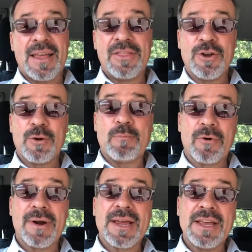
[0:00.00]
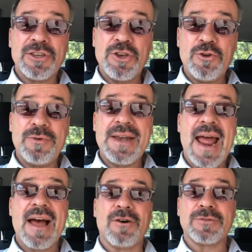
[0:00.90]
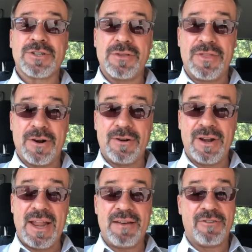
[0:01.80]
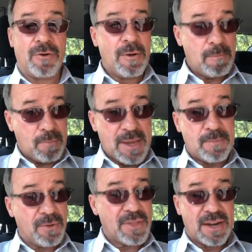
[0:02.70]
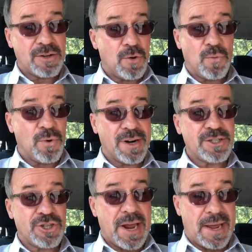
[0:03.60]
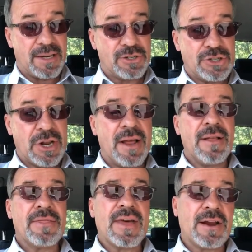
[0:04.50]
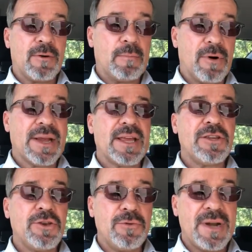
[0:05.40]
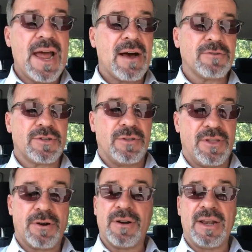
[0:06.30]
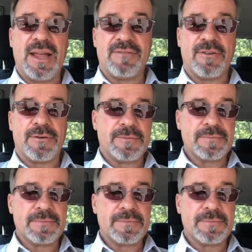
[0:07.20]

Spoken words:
They're bringing you down to their level. People that don't want to change, they are bringing you down to their level.